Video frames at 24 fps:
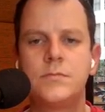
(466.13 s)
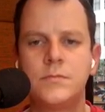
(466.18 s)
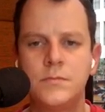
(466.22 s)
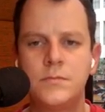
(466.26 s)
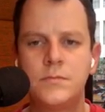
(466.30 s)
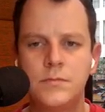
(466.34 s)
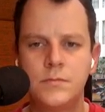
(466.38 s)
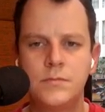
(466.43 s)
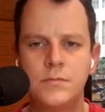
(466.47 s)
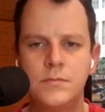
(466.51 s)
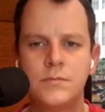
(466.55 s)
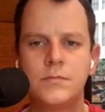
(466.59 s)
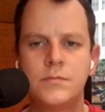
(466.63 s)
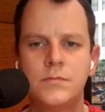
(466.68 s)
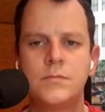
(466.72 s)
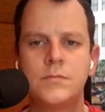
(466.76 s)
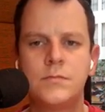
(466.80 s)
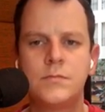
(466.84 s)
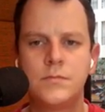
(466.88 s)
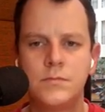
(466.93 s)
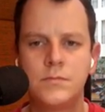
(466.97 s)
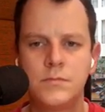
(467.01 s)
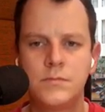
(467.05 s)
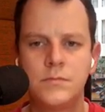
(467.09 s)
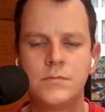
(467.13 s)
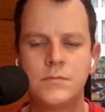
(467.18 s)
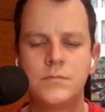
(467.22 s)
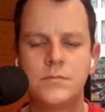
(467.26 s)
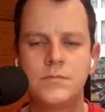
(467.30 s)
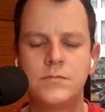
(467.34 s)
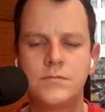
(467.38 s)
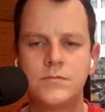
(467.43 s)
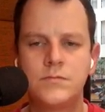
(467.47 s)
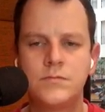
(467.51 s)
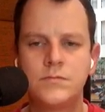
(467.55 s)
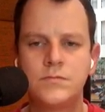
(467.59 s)

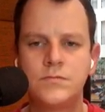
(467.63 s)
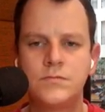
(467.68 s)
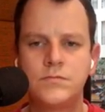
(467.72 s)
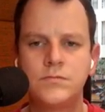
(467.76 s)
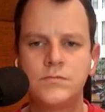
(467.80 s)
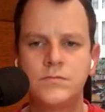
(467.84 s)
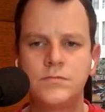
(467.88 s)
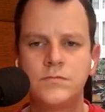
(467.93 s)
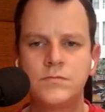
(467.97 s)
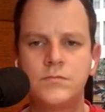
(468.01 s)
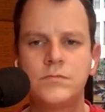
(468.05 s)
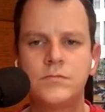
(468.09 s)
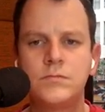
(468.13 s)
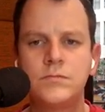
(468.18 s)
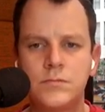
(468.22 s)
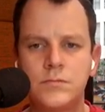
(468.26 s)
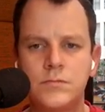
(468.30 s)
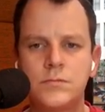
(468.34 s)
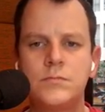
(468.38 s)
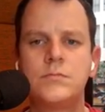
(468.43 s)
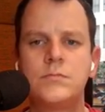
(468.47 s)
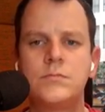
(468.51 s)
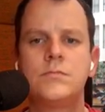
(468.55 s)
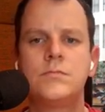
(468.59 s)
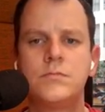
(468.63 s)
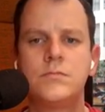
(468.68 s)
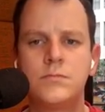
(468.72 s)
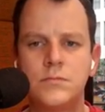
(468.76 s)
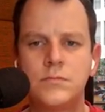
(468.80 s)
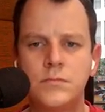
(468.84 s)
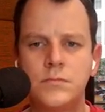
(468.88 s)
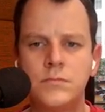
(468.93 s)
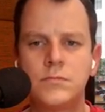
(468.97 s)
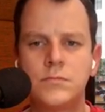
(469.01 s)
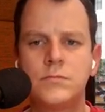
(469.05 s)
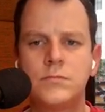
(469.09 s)

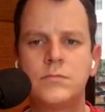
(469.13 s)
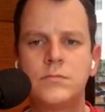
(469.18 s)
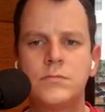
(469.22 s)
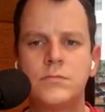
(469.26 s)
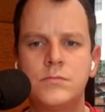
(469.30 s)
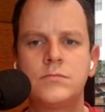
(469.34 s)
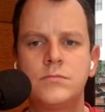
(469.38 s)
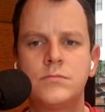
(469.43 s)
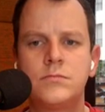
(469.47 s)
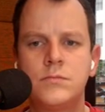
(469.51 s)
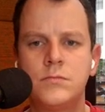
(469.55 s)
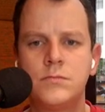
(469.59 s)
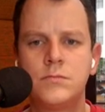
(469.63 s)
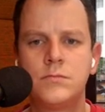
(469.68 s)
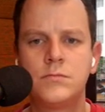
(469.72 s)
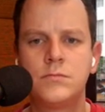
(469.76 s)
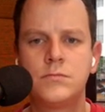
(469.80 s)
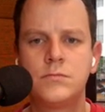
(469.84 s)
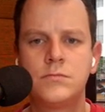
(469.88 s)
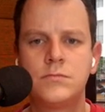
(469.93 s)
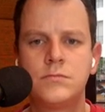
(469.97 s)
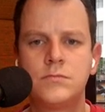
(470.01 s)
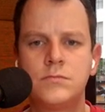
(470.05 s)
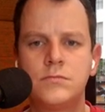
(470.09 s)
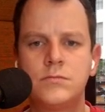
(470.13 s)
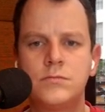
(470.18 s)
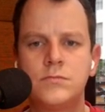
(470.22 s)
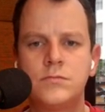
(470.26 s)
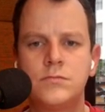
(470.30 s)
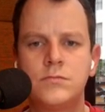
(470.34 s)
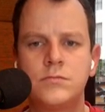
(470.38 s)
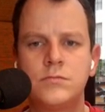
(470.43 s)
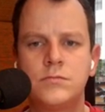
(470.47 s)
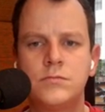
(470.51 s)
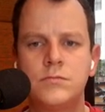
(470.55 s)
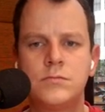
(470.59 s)

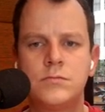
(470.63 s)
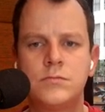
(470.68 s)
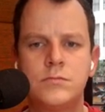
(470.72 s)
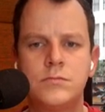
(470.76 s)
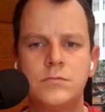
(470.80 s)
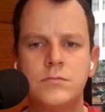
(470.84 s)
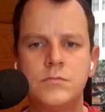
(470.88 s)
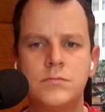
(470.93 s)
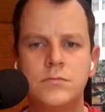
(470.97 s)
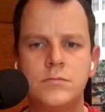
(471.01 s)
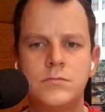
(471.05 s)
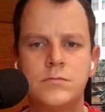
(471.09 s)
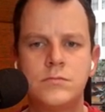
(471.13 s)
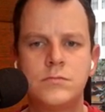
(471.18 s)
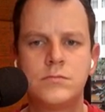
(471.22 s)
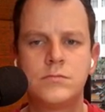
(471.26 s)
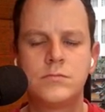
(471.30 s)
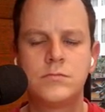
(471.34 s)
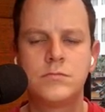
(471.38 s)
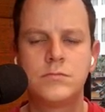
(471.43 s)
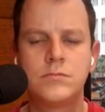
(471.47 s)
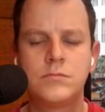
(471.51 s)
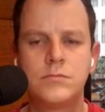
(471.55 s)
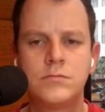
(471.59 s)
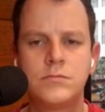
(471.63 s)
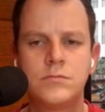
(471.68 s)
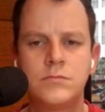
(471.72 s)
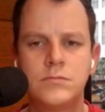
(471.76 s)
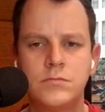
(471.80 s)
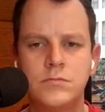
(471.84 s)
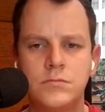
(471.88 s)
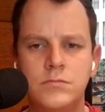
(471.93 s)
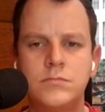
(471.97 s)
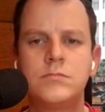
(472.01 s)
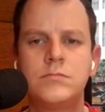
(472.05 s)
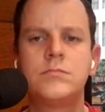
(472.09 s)

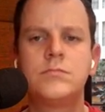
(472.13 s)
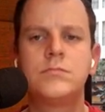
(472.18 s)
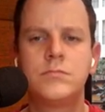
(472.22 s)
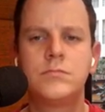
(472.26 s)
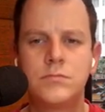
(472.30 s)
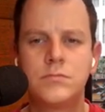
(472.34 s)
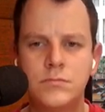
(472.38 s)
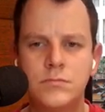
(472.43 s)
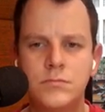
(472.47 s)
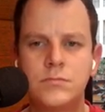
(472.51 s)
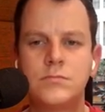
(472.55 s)
This person isn't speaking.